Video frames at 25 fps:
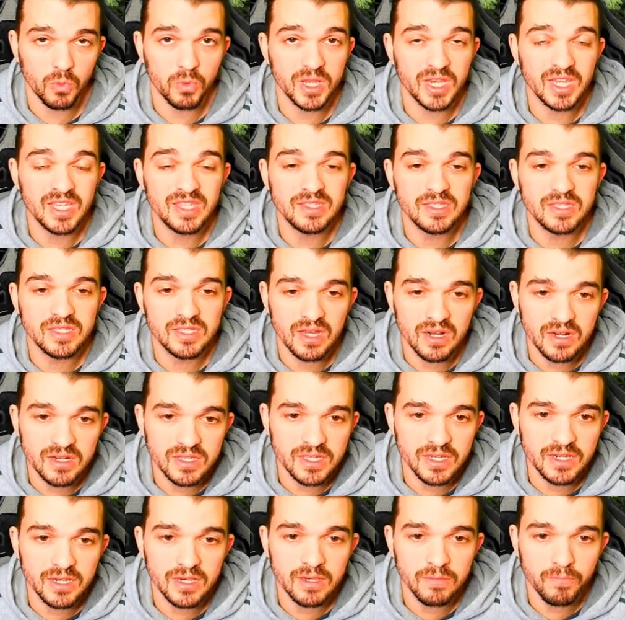So we need
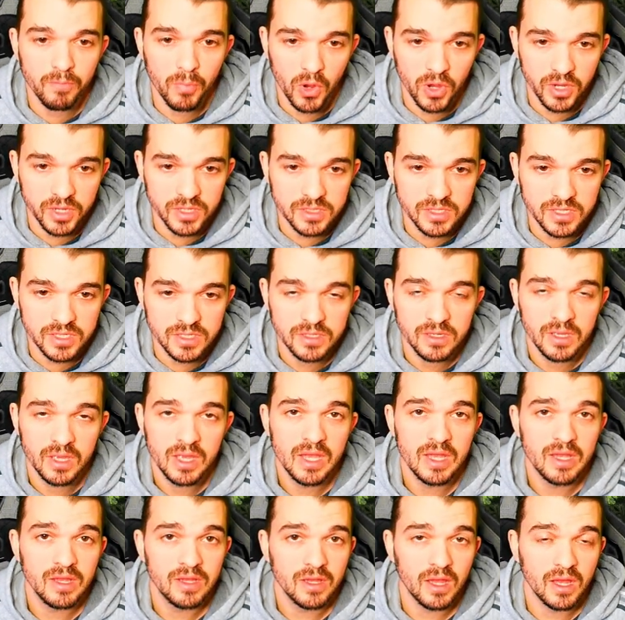13 points,
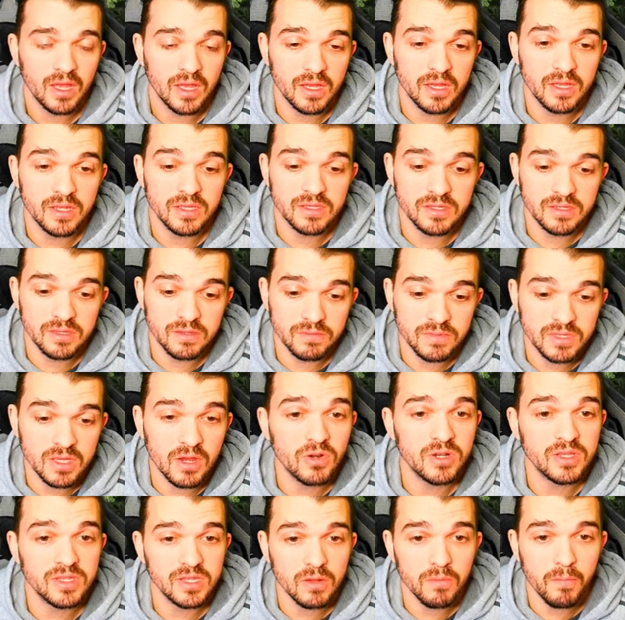
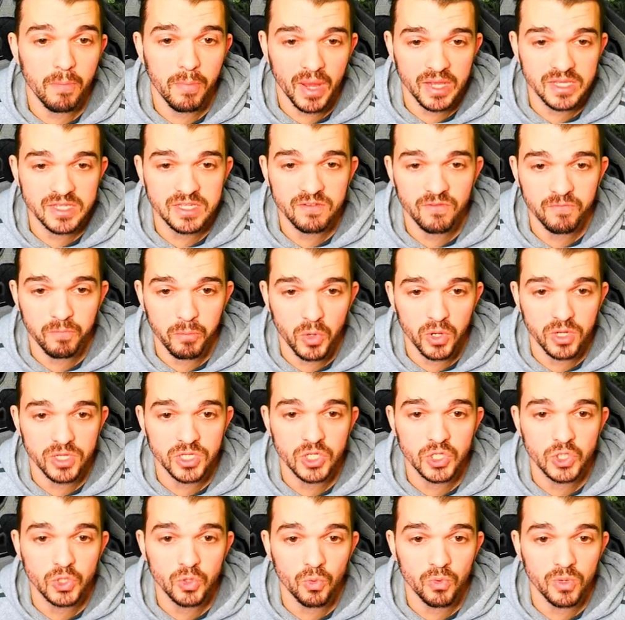13 passive
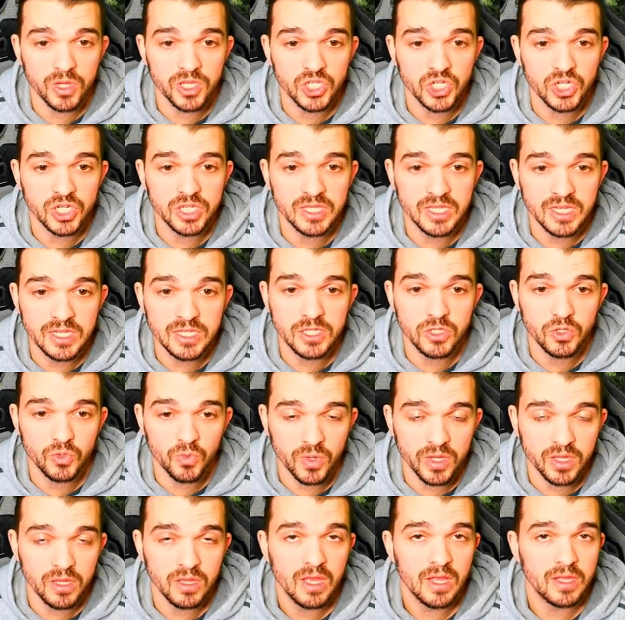points to reach these
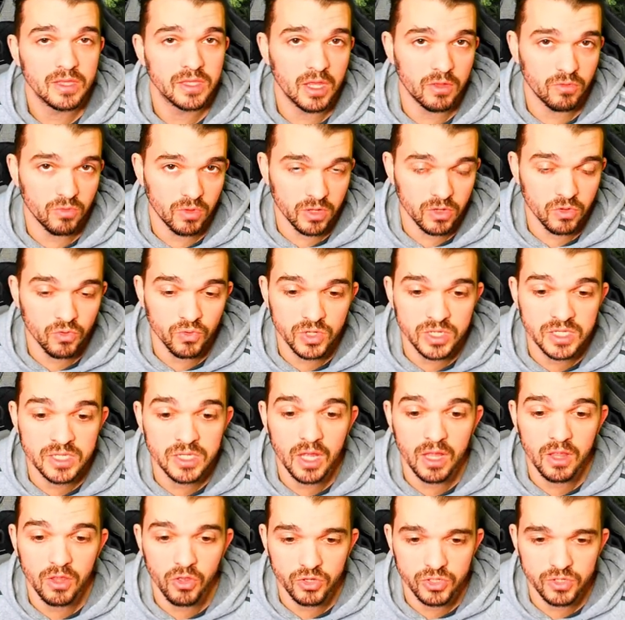three that will
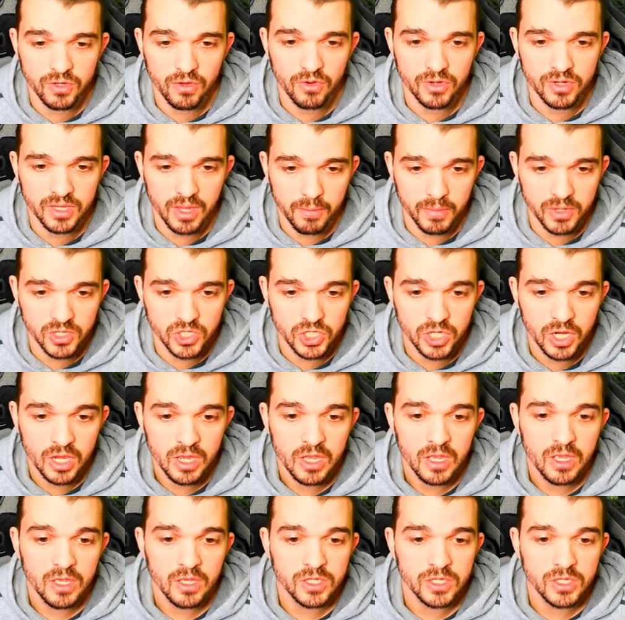increase a lot your damage.